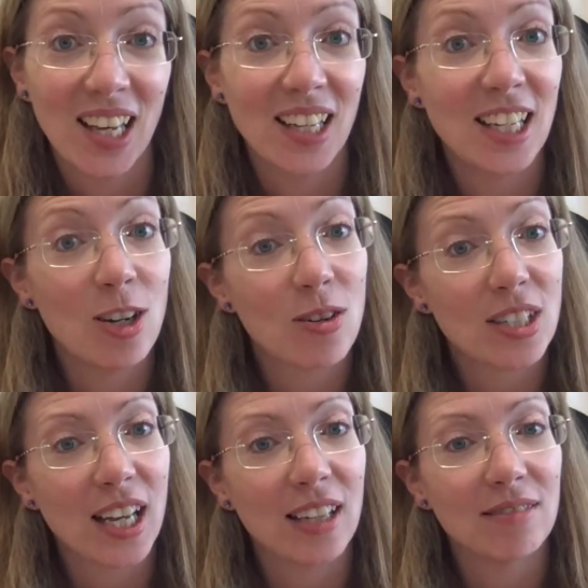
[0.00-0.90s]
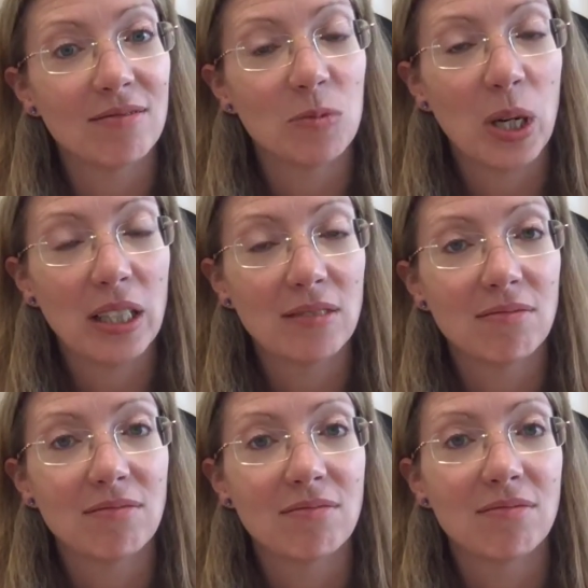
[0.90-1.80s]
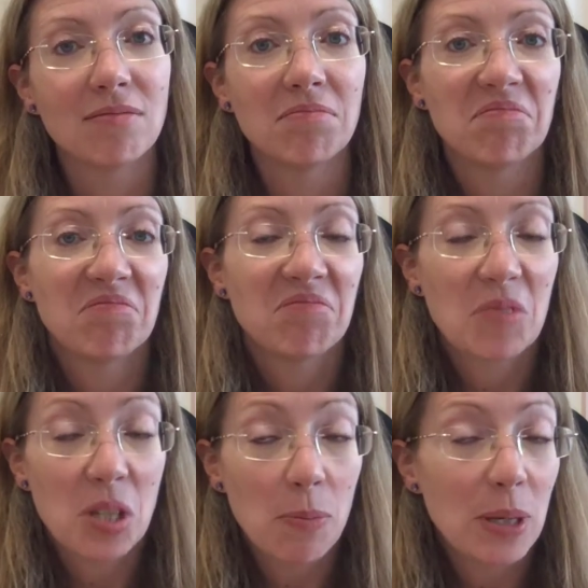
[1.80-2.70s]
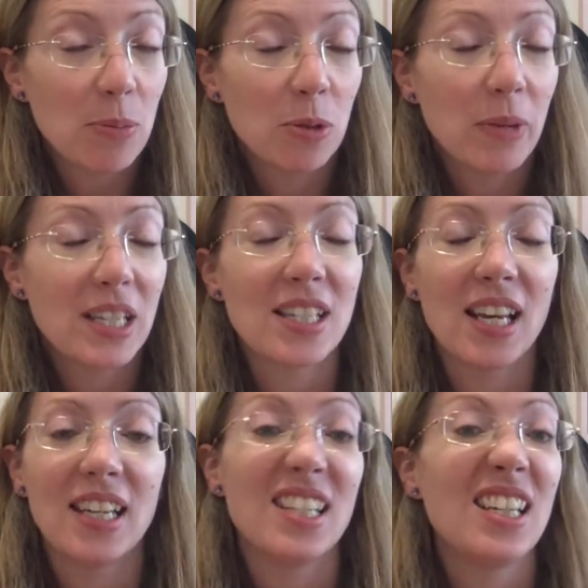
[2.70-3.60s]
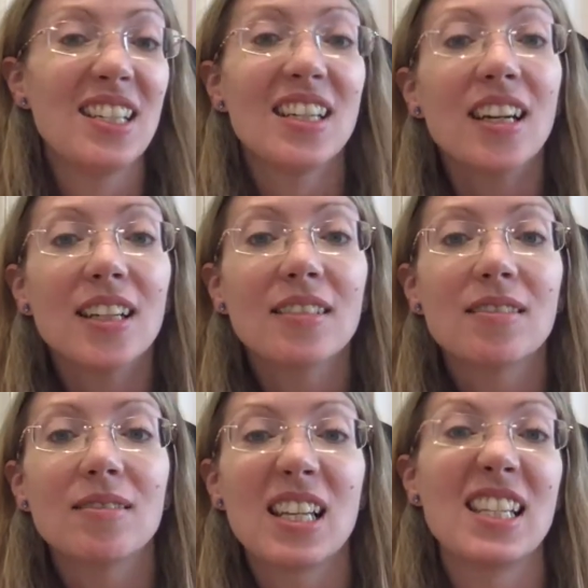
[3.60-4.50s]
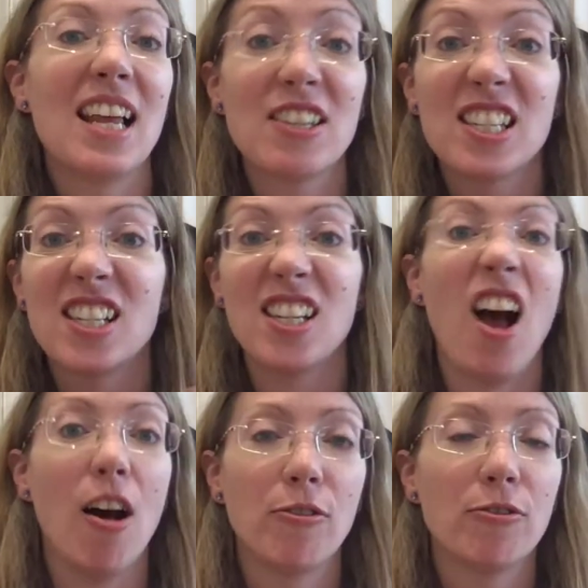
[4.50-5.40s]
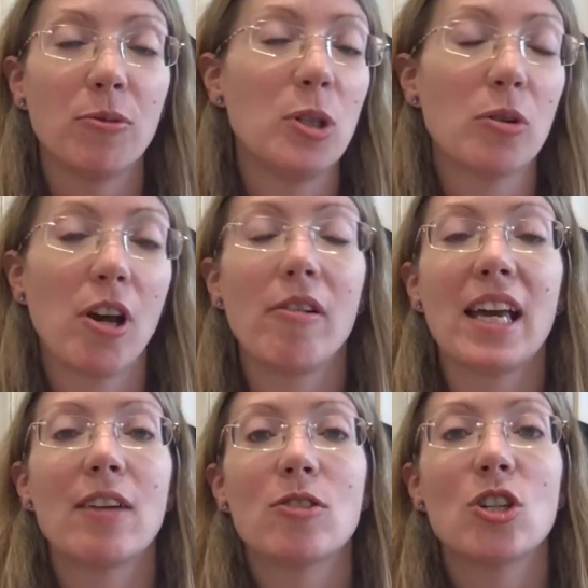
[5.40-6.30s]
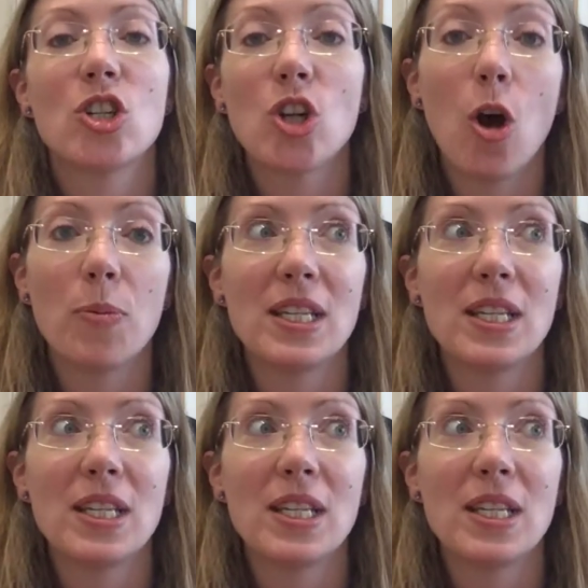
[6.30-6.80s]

And in lockdown, well, some people might say it's easier. There's less stuff. We're not going out to the shop.